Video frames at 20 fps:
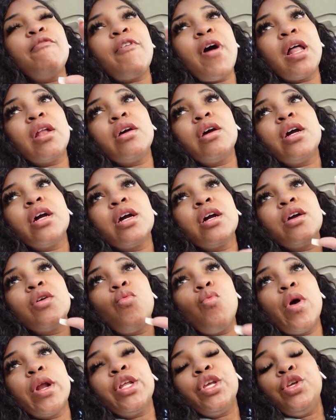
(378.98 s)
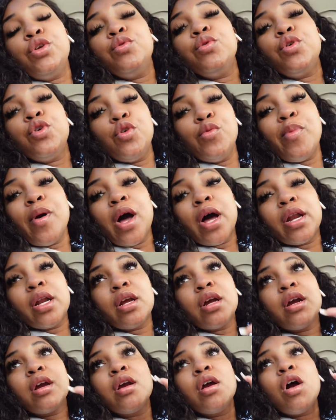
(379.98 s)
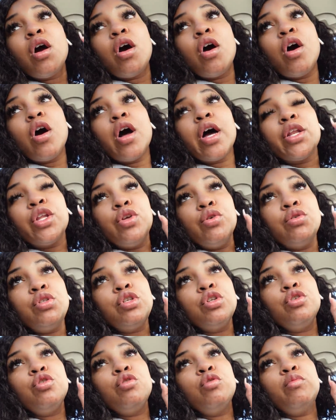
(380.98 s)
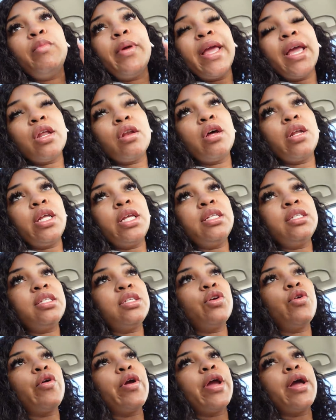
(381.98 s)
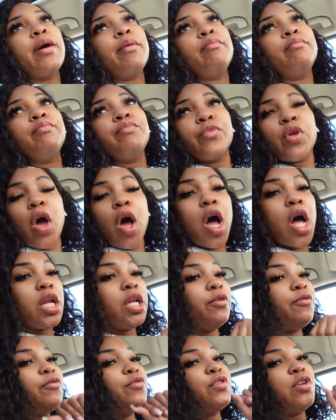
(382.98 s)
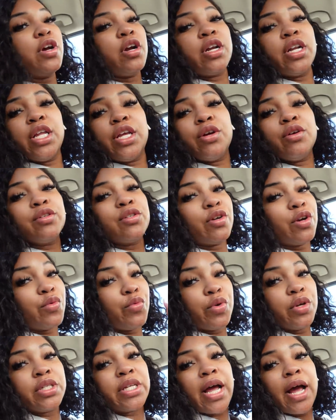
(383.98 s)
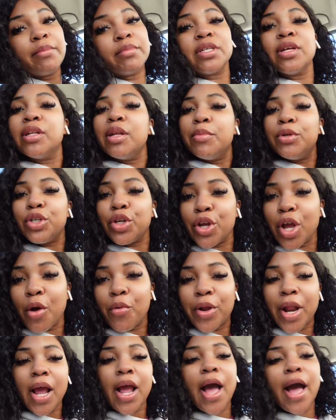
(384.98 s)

follow her, One Cute Couponer, on YouTube and on Instagram. All of her deals are in real time. So let me show y'all what I